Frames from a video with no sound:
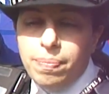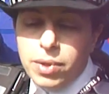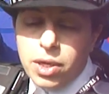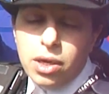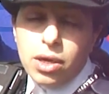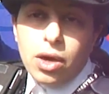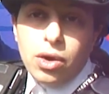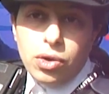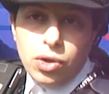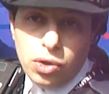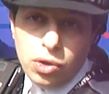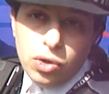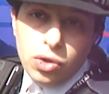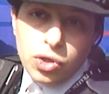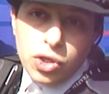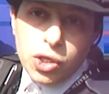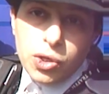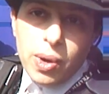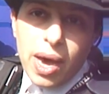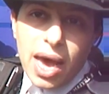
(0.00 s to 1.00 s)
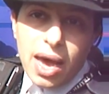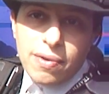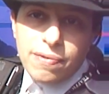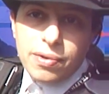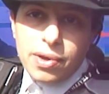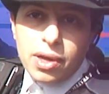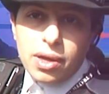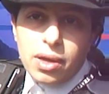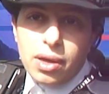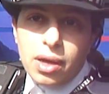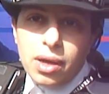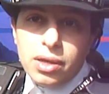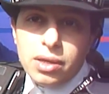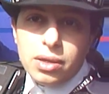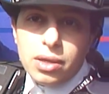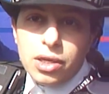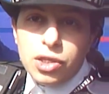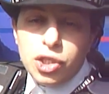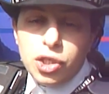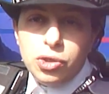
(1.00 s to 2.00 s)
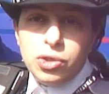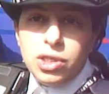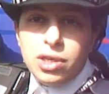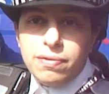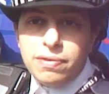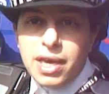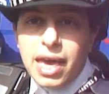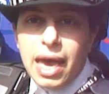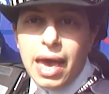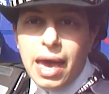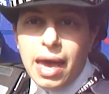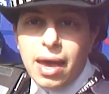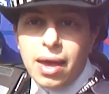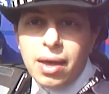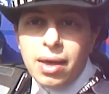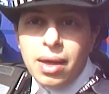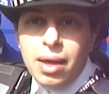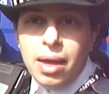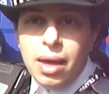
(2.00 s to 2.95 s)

You do have a duty of care,